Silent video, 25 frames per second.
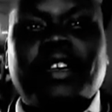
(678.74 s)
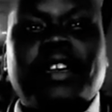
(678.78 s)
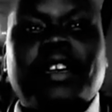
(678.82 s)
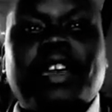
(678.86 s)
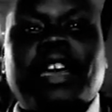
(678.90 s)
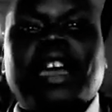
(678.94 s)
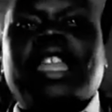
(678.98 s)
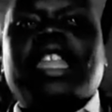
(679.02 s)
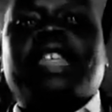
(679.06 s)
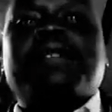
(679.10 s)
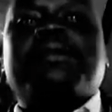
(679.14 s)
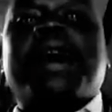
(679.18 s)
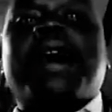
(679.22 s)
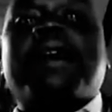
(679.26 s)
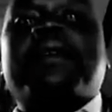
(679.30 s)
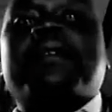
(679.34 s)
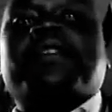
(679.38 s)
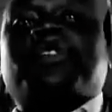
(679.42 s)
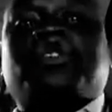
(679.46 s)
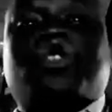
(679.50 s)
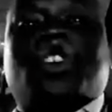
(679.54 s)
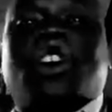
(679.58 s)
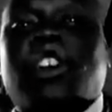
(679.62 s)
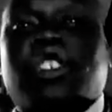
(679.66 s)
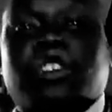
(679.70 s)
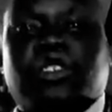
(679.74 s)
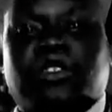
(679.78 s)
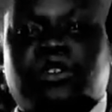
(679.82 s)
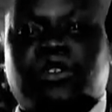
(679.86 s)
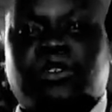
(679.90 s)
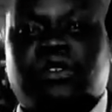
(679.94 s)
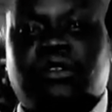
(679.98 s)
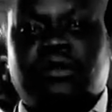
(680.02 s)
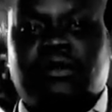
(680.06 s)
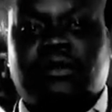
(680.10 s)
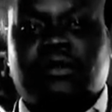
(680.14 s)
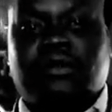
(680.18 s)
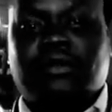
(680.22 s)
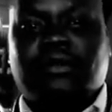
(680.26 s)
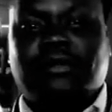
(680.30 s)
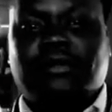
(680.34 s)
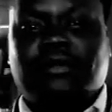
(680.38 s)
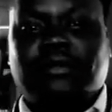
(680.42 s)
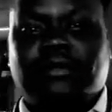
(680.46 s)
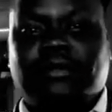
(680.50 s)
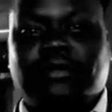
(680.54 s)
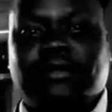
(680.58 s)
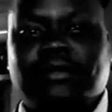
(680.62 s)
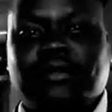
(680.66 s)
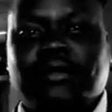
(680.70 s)
And if I have a choice,
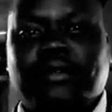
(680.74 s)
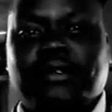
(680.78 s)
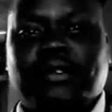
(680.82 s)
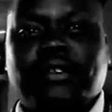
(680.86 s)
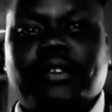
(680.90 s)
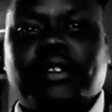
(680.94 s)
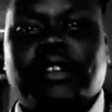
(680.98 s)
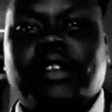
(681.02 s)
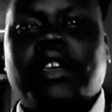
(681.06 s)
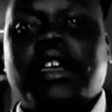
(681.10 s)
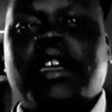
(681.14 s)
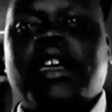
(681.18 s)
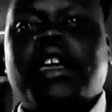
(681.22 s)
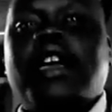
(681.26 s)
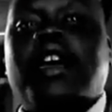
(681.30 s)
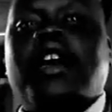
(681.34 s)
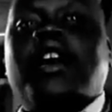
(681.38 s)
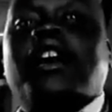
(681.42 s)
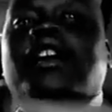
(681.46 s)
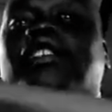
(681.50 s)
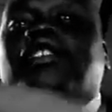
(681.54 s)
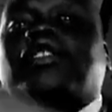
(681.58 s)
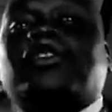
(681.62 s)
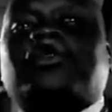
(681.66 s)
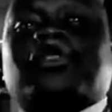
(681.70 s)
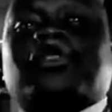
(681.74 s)
it